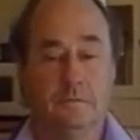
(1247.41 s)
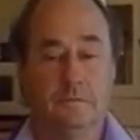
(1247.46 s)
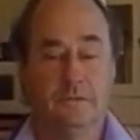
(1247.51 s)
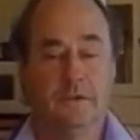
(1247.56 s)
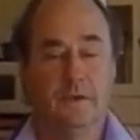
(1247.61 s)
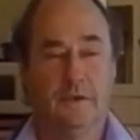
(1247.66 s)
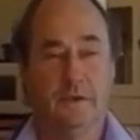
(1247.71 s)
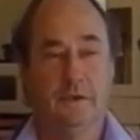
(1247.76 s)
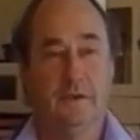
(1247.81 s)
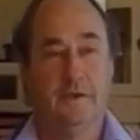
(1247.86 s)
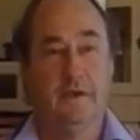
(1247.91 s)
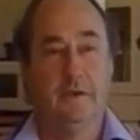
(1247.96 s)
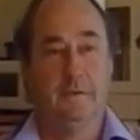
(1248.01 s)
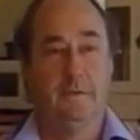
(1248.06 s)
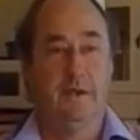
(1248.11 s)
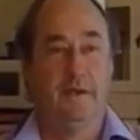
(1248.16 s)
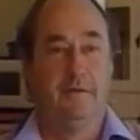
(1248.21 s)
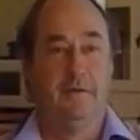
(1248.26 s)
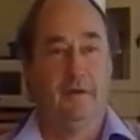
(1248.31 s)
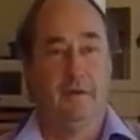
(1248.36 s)
go
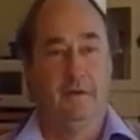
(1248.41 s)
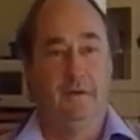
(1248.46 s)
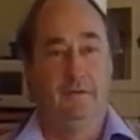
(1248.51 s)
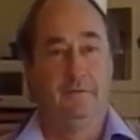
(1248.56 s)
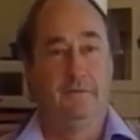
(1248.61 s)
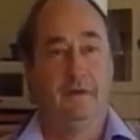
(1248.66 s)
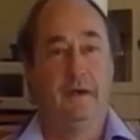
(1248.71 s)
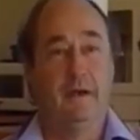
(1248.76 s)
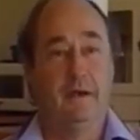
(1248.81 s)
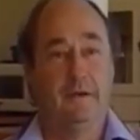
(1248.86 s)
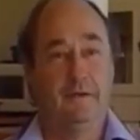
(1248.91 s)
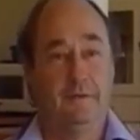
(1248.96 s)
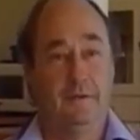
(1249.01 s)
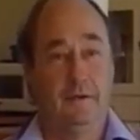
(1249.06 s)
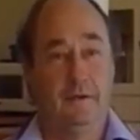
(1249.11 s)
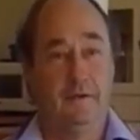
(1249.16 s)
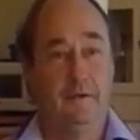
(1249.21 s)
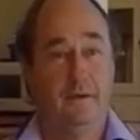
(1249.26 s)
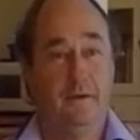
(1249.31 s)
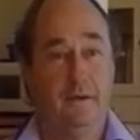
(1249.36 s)
about things
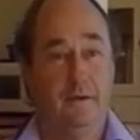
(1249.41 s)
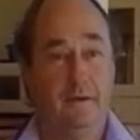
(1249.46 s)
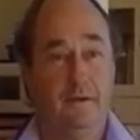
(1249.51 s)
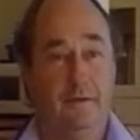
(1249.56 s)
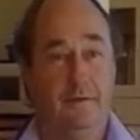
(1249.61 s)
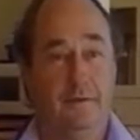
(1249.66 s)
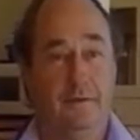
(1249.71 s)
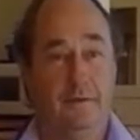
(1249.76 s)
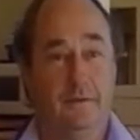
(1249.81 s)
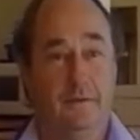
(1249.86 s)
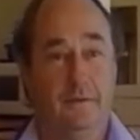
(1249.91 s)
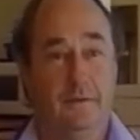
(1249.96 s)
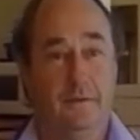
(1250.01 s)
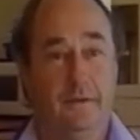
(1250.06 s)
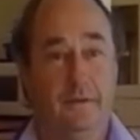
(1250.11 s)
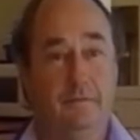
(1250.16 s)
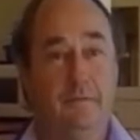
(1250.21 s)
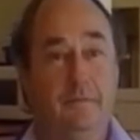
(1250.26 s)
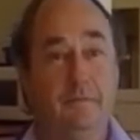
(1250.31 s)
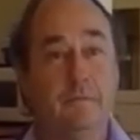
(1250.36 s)
faster, you know, that sort of
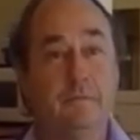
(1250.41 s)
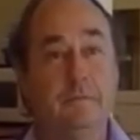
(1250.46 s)
thing.